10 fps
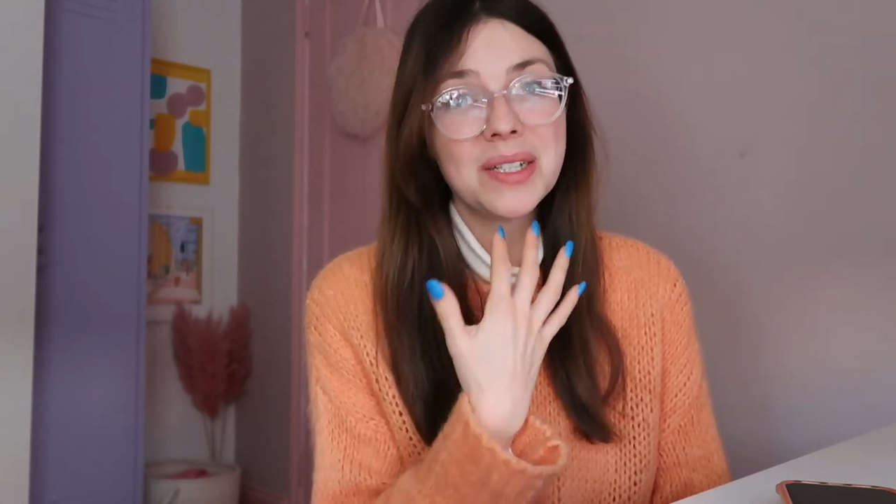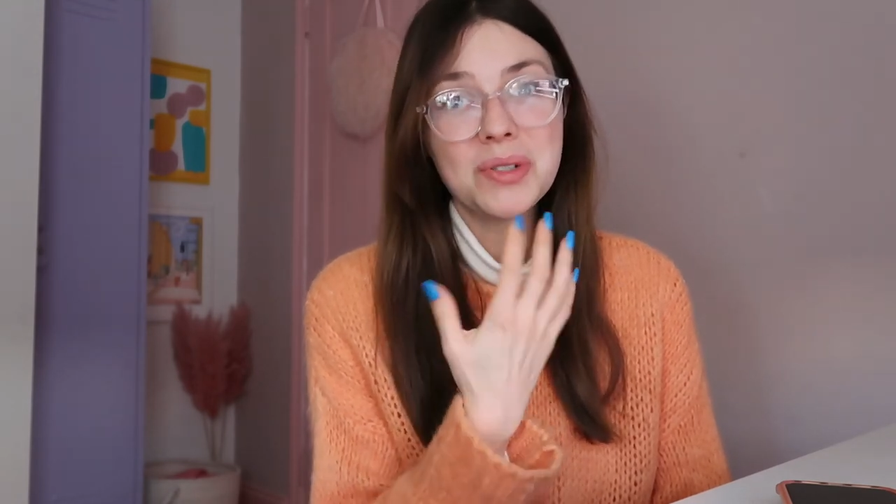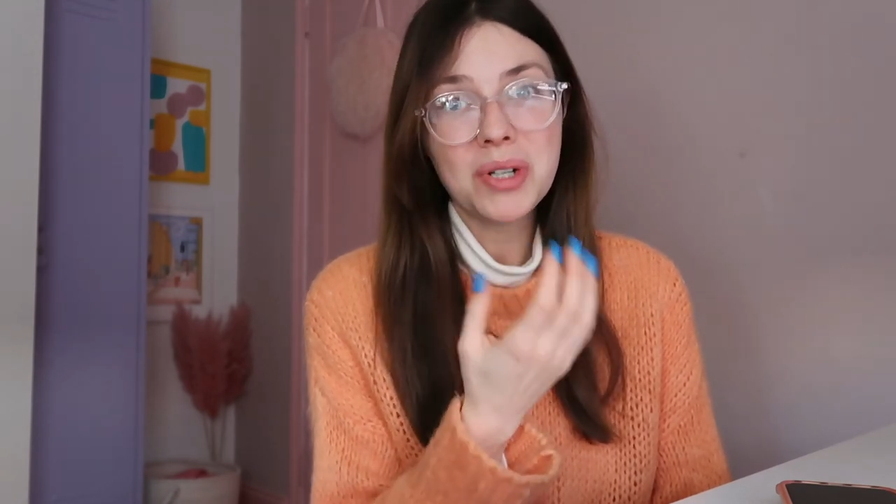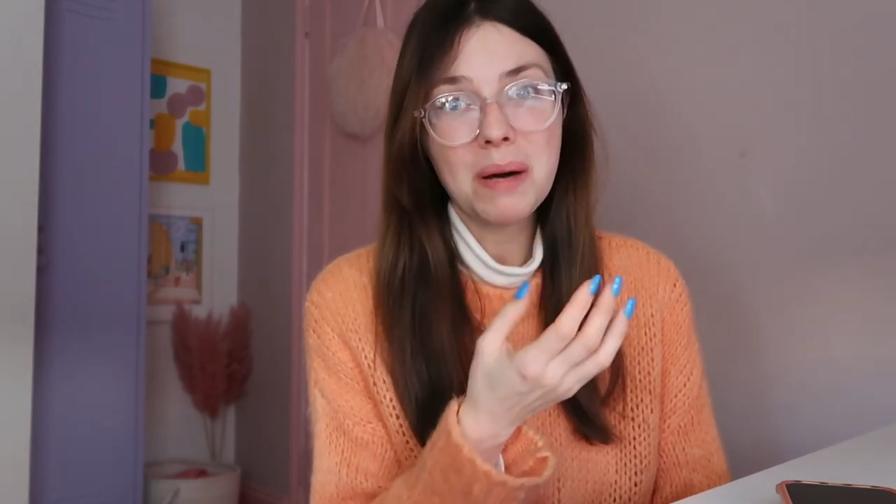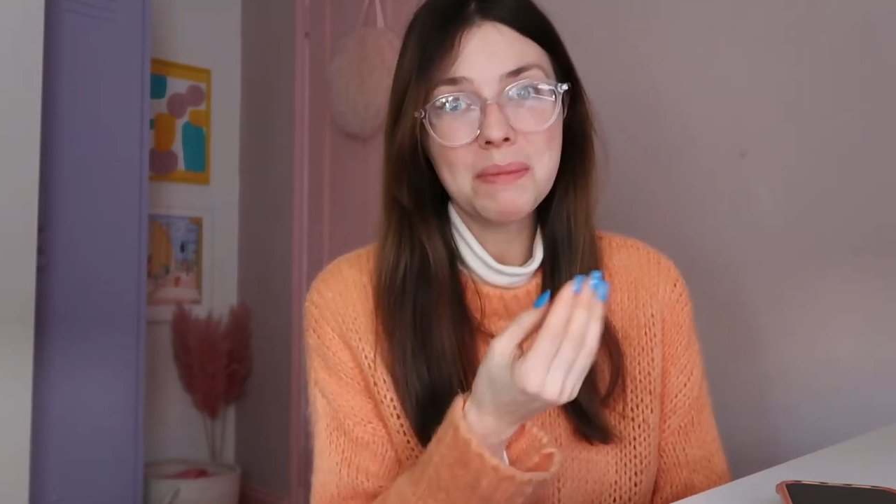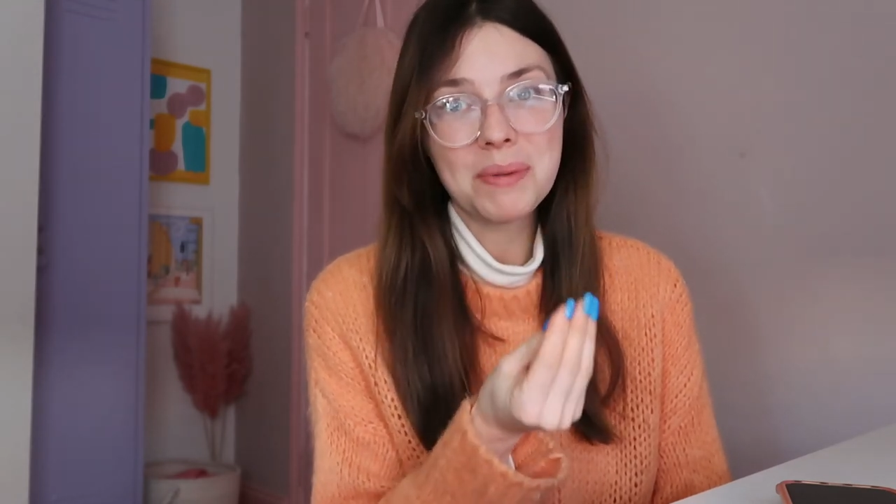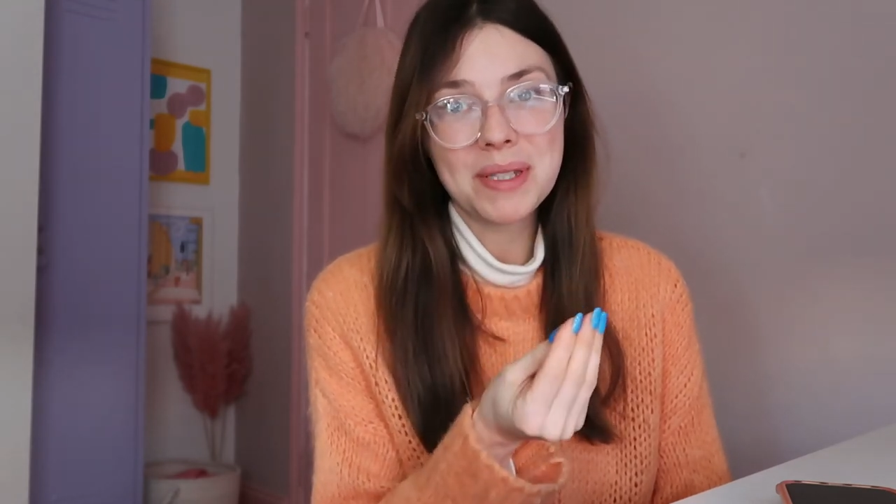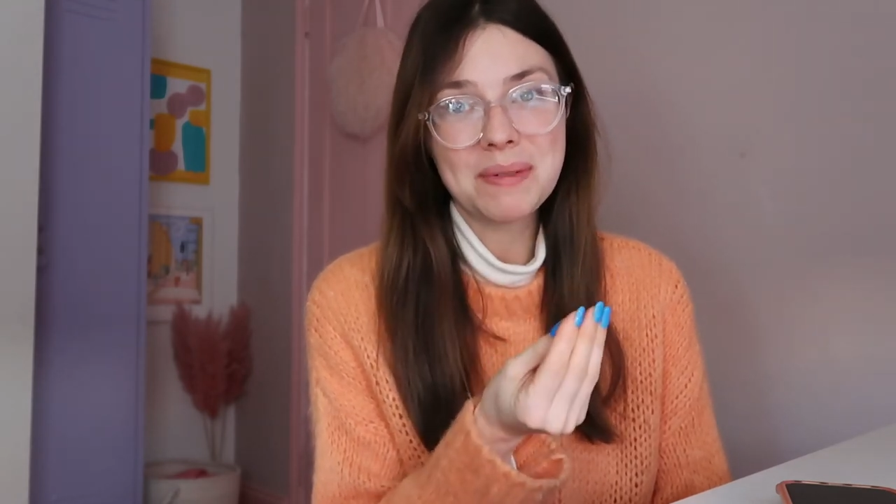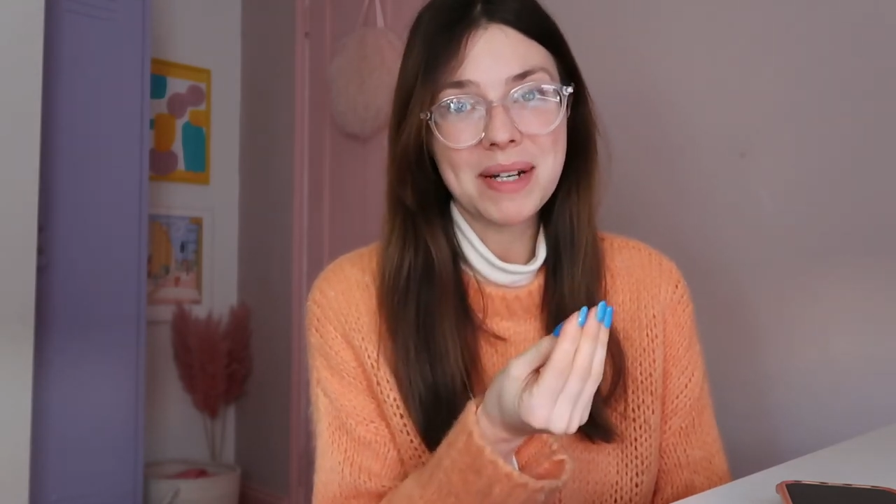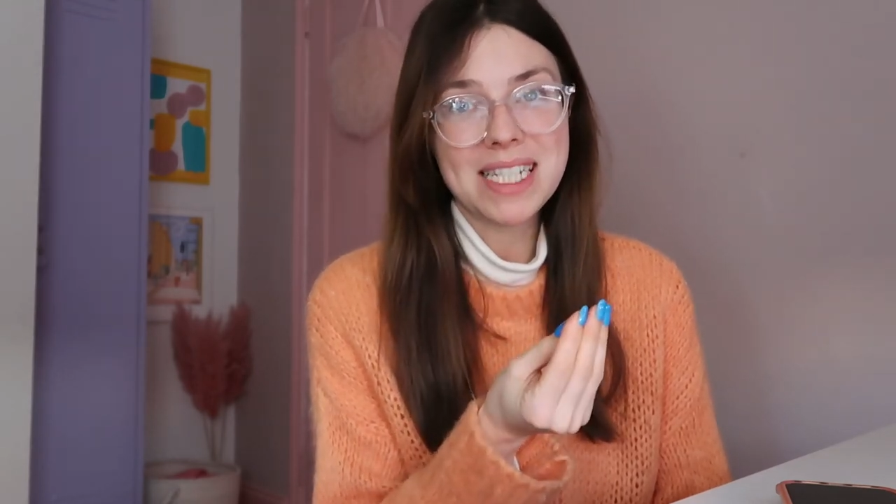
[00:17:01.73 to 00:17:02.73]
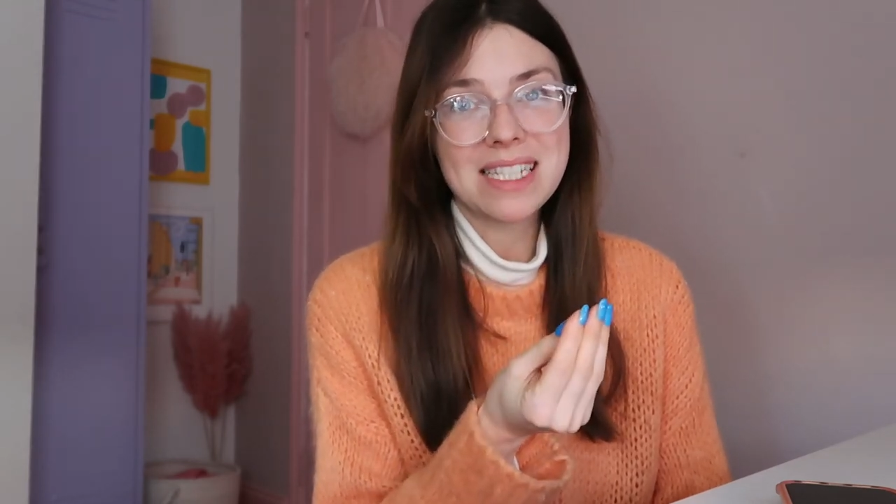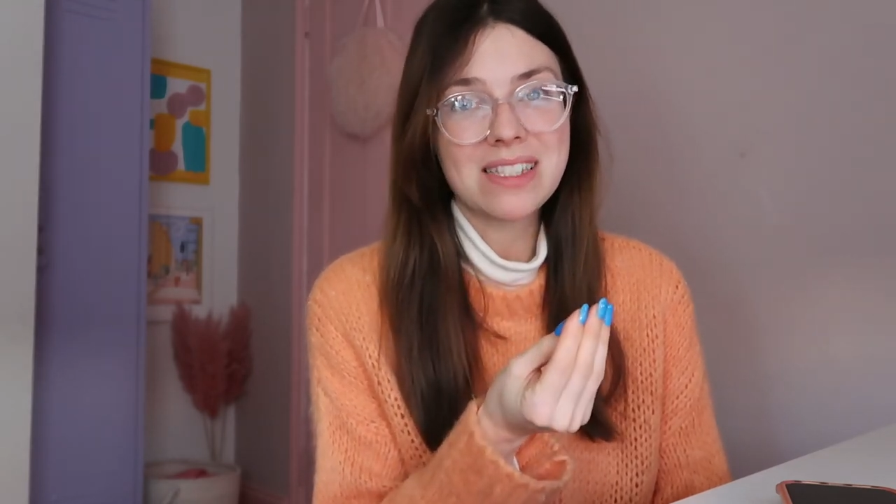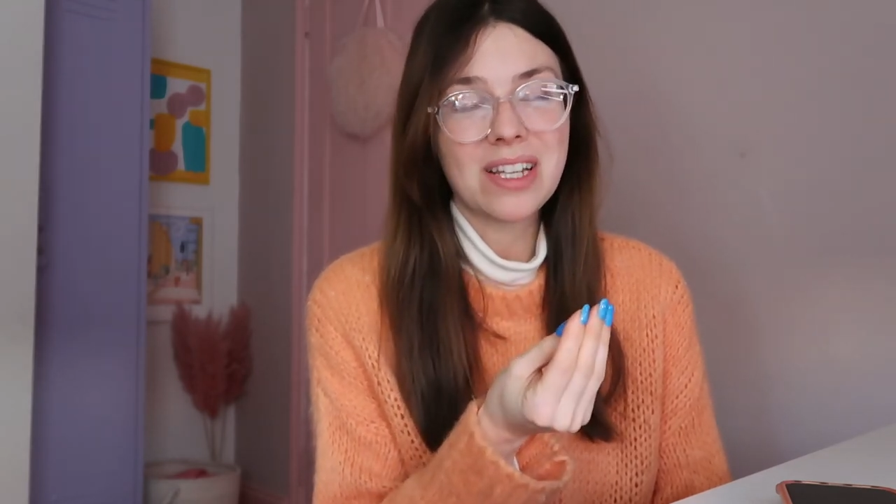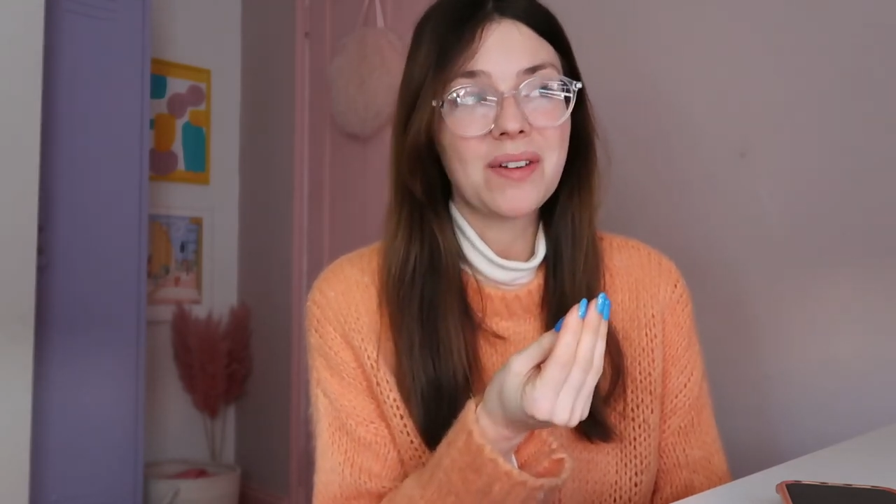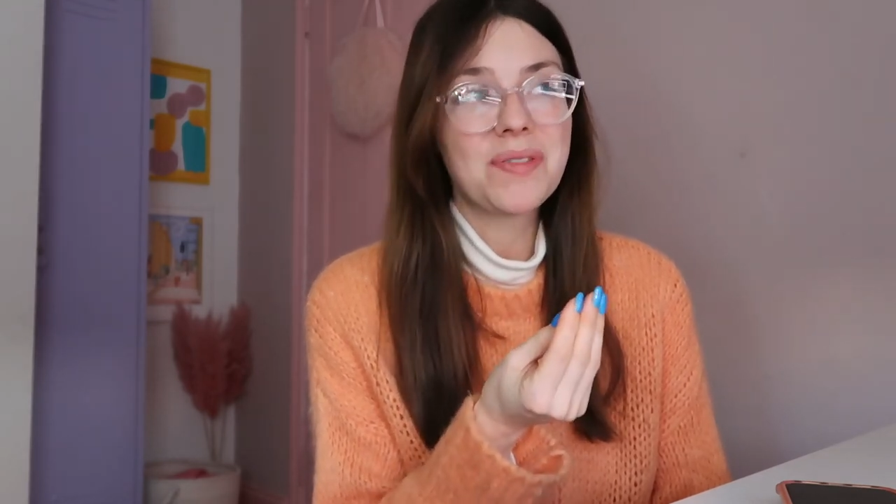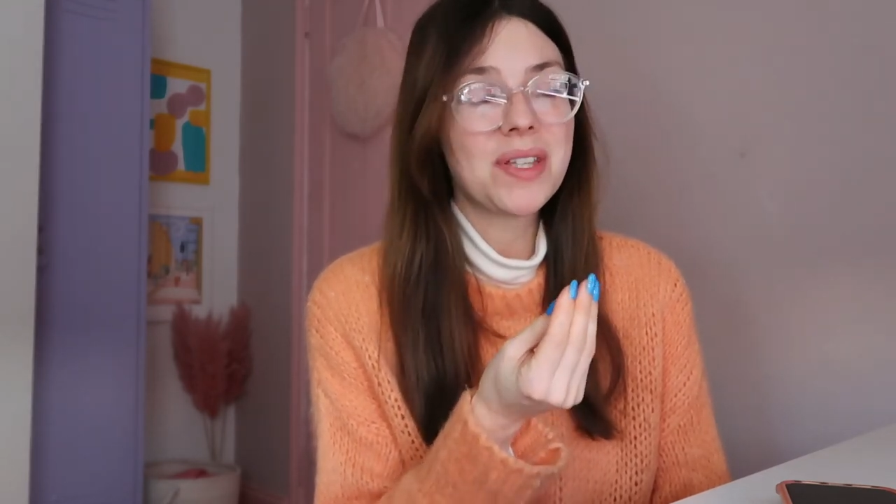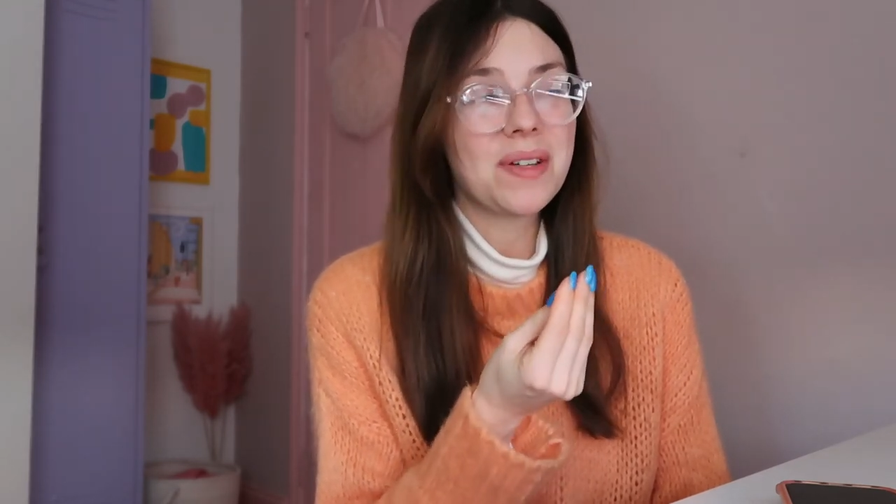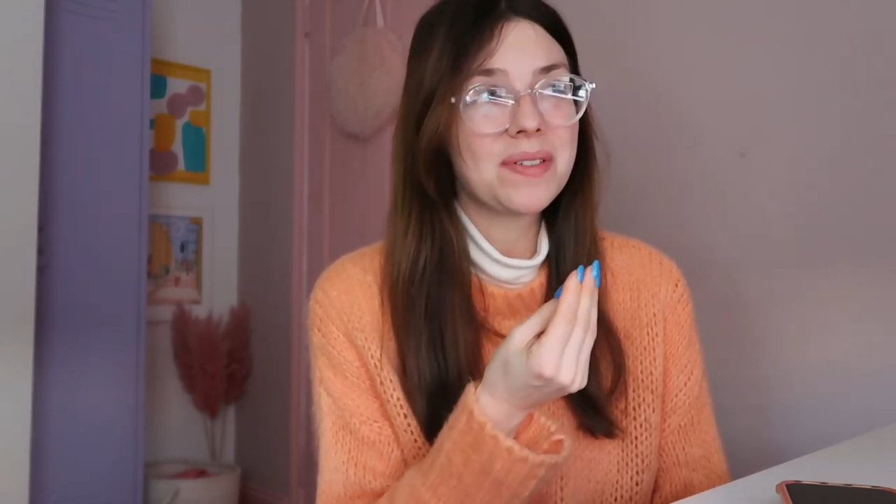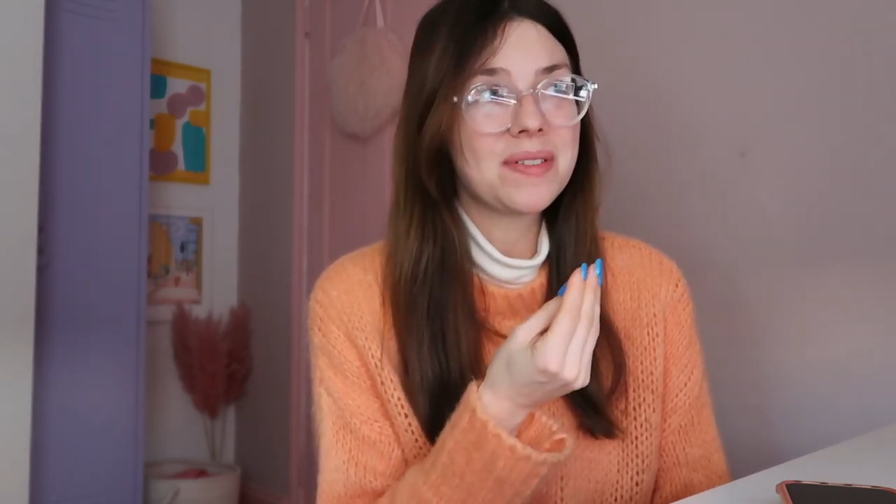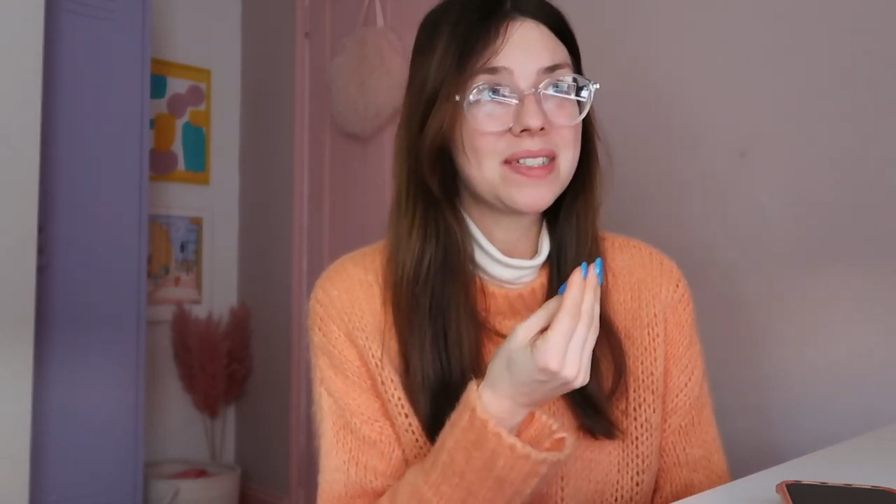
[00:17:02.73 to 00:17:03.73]
drama with the wedding stuff.
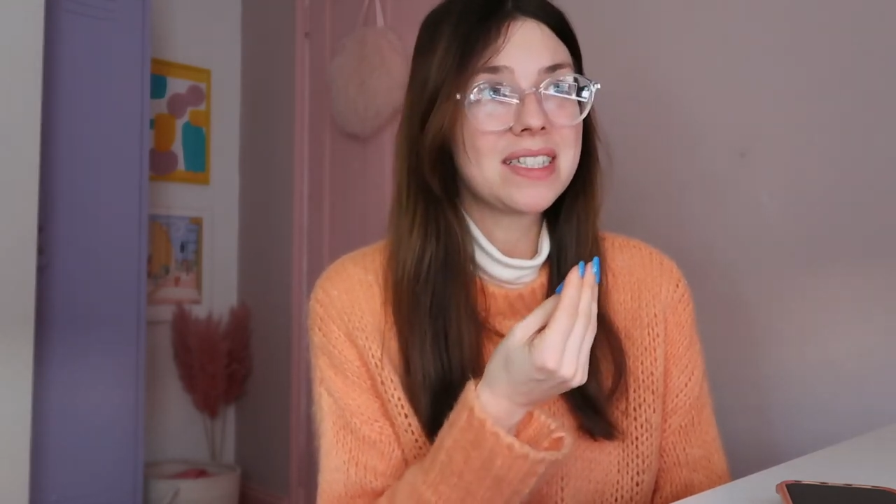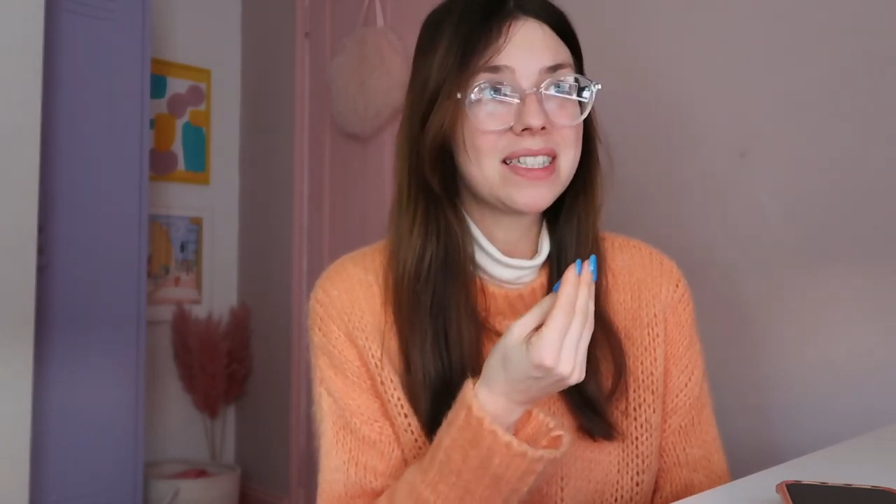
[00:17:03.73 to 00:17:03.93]
So